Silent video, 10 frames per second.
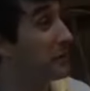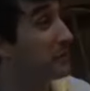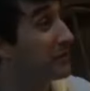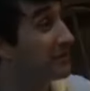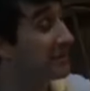
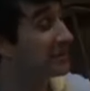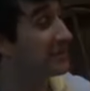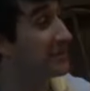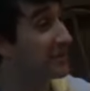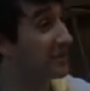people, it's
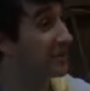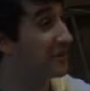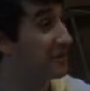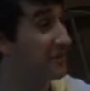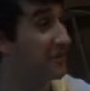easier
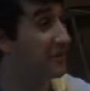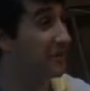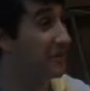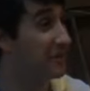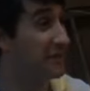
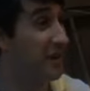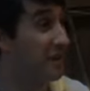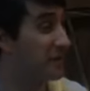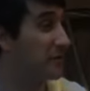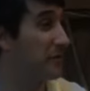to
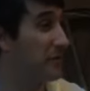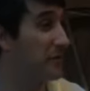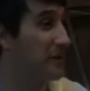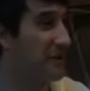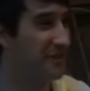talk to. Have you
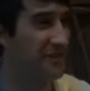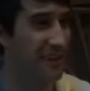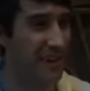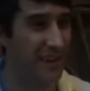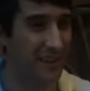ever noticed
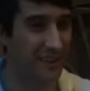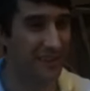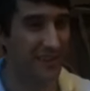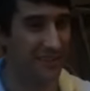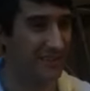that? Like
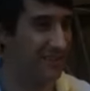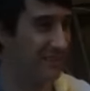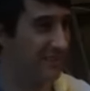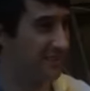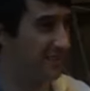
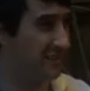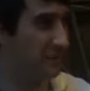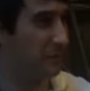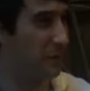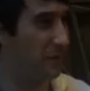things
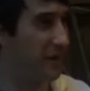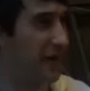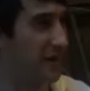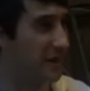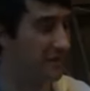bubble
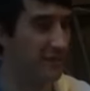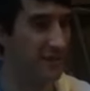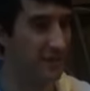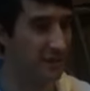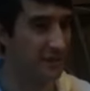out
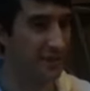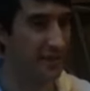easier, and